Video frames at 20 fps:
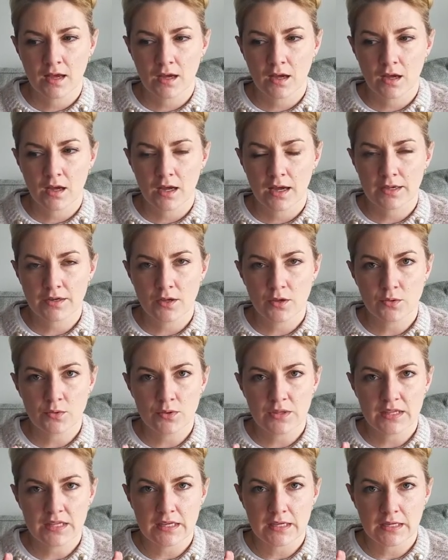I know
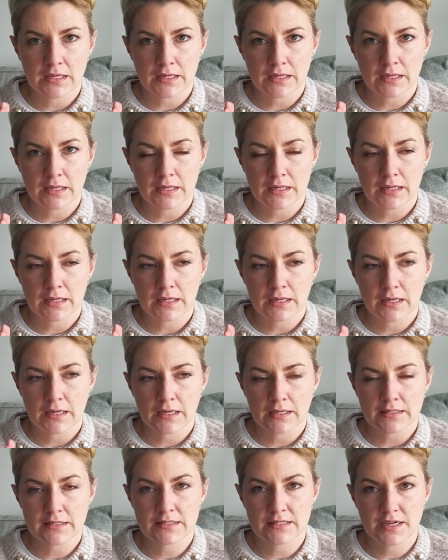the
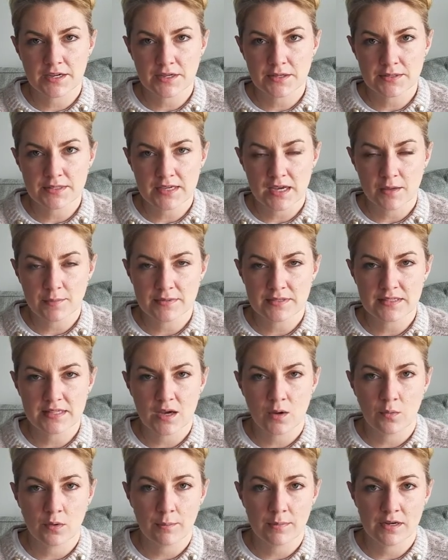stereotype is that
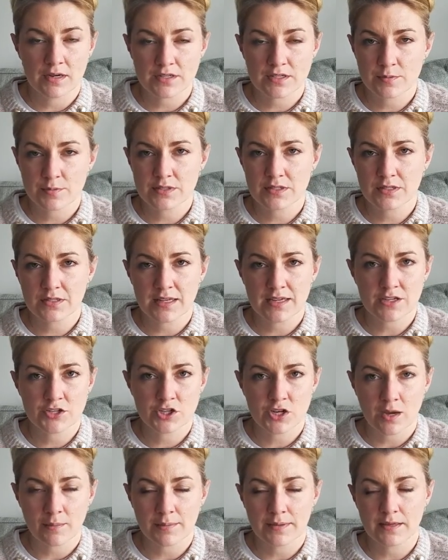women are supposed to like
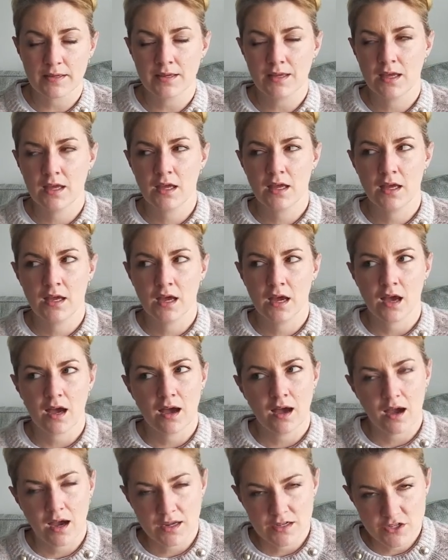shopping.
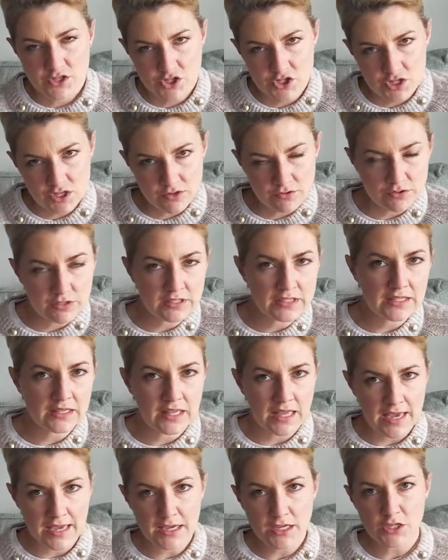I generally
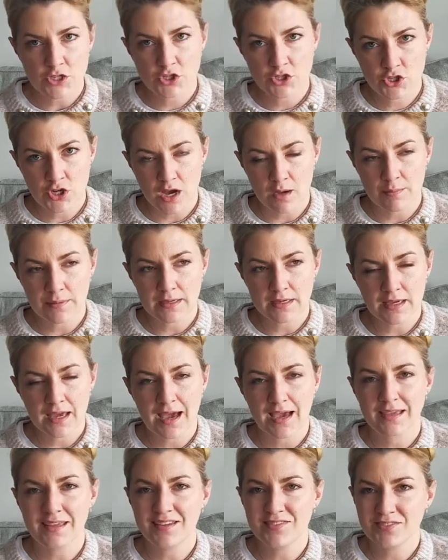like shopping.
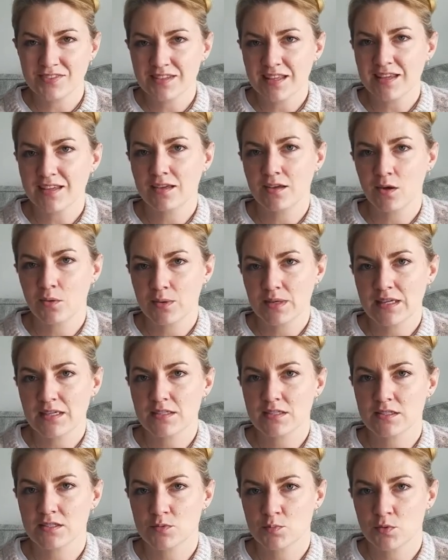I even like going
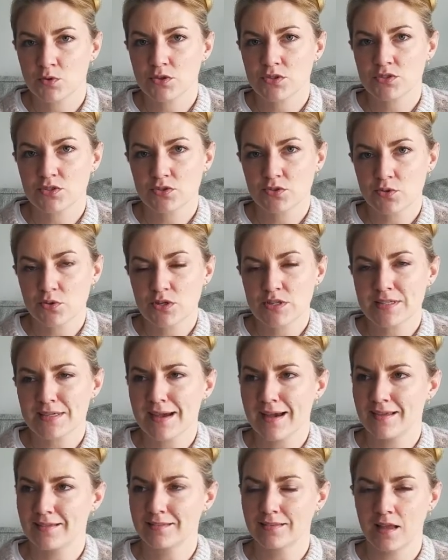into sports stores.
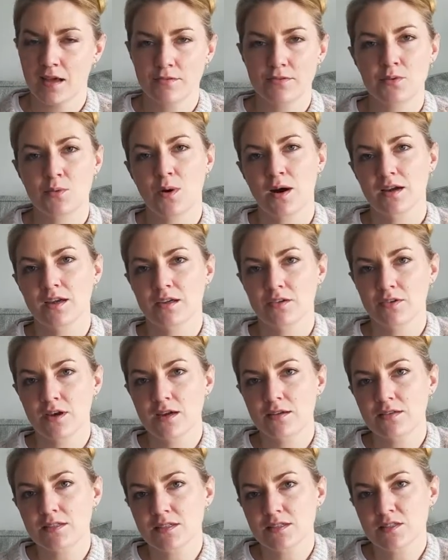I loved walking
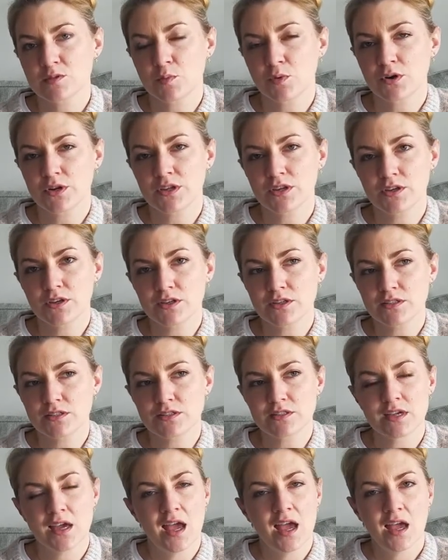around Dick's Sporting
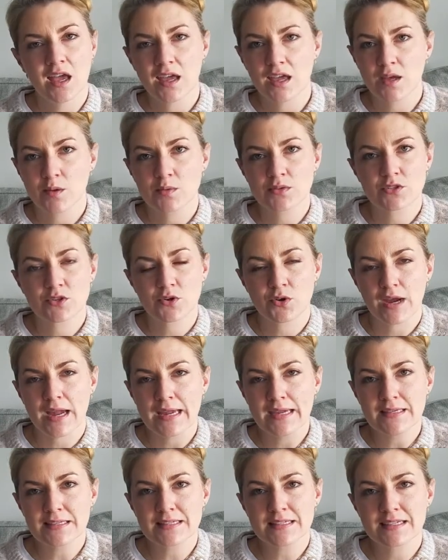Goods. It was
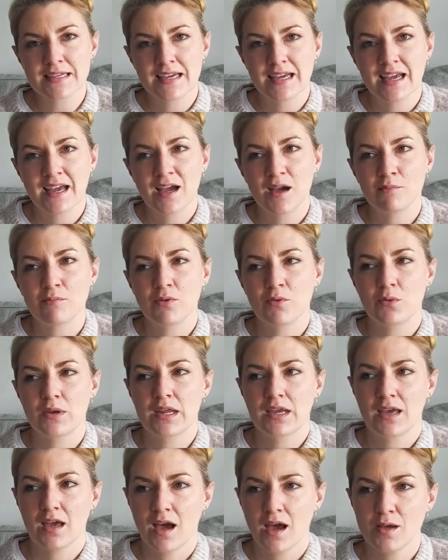great. But when
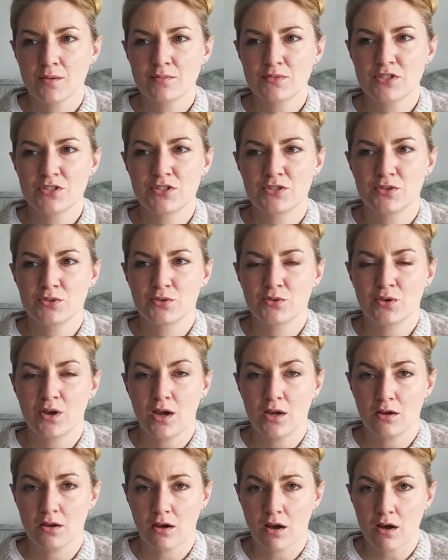it comes to
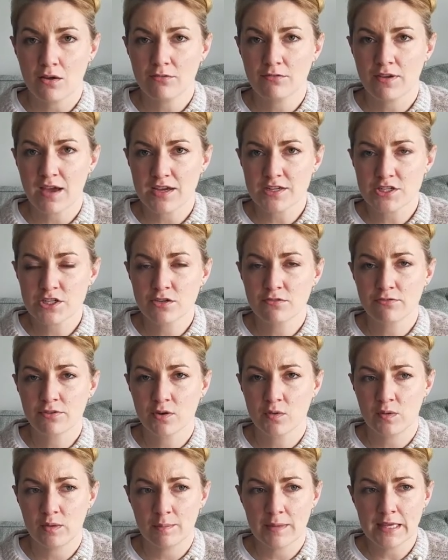golf fashion for
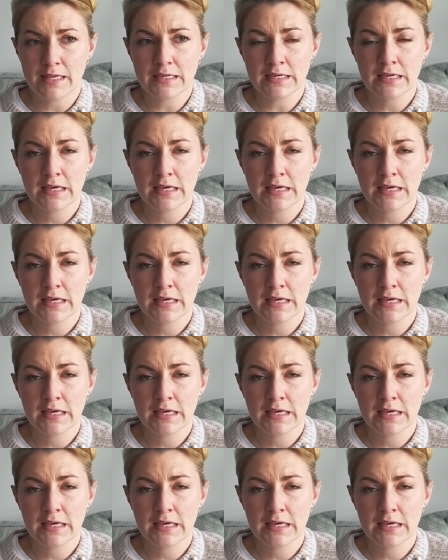women,